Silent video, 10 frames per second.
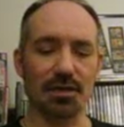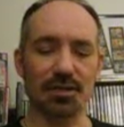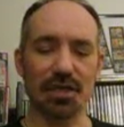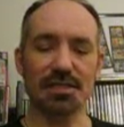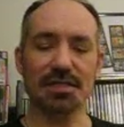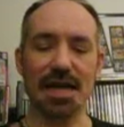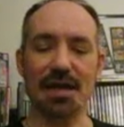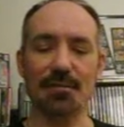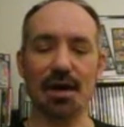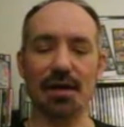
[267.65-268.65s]
Jason
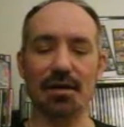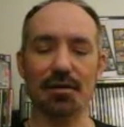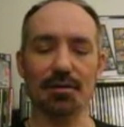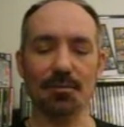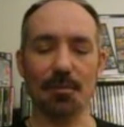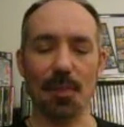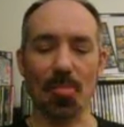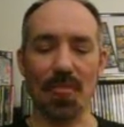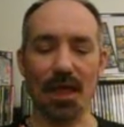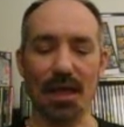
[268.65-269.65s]
Tagmeyer
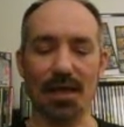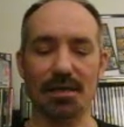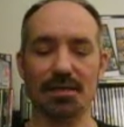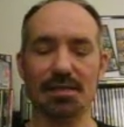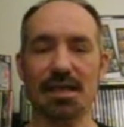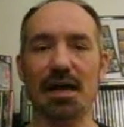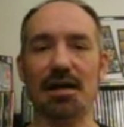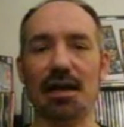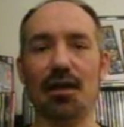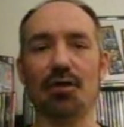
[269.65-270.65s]
and
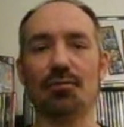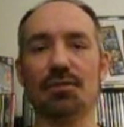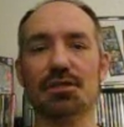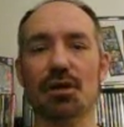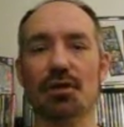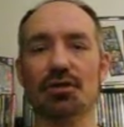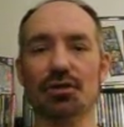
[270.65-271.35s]
Scott Almes are